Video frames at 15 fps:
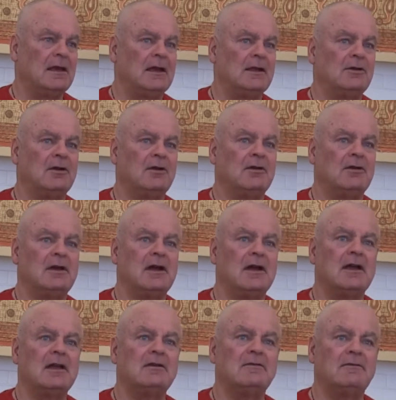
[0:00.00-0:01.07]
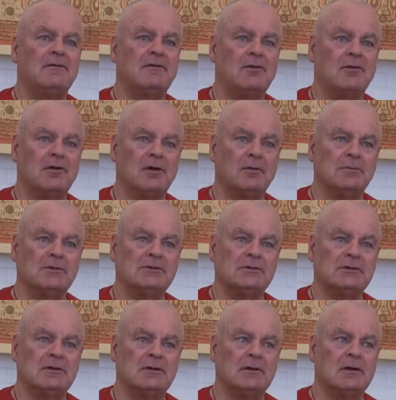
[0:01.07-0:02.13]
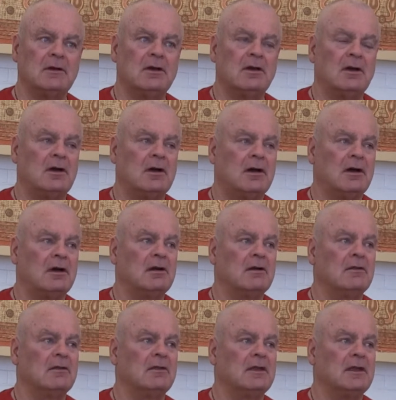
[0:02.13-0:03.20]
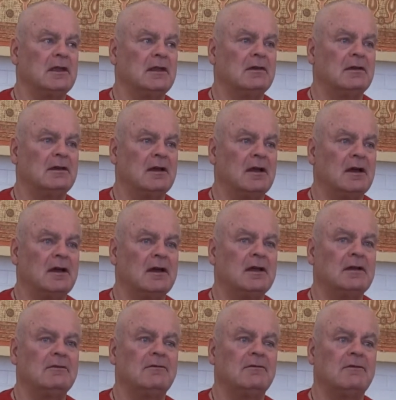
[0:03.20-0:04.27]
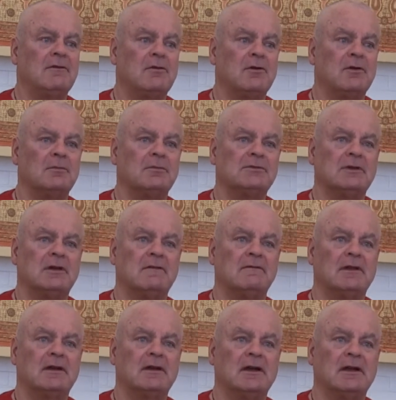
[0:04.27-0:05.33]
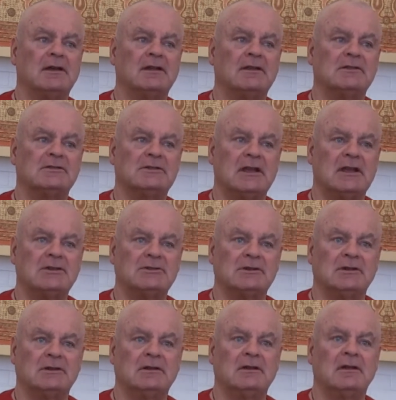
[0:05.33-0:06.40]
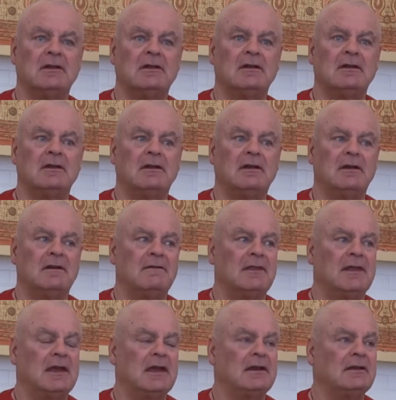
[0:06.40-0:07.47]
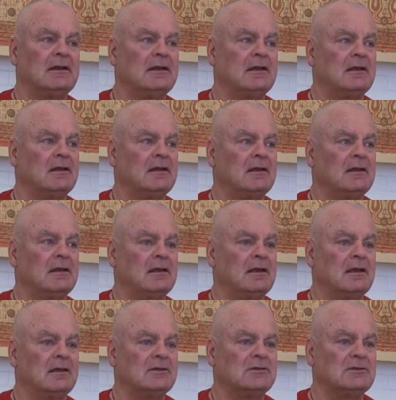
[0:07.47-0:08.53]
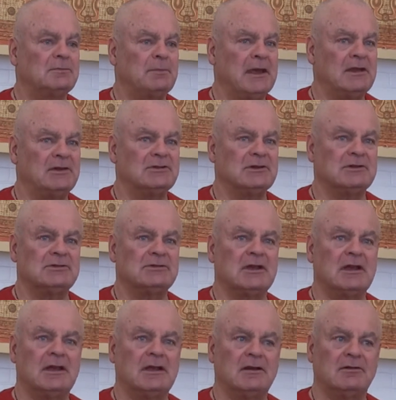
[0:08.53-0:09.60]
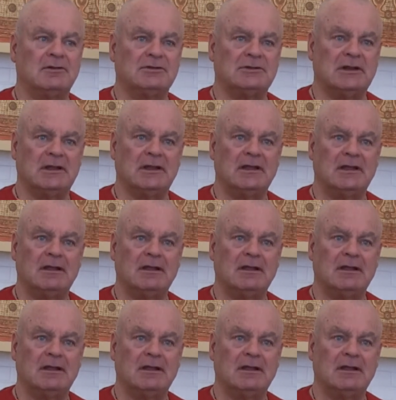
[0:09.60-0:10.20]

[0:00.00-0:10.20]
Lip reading: And her 9 forms are the 9 forms of the condensation of that spacious energy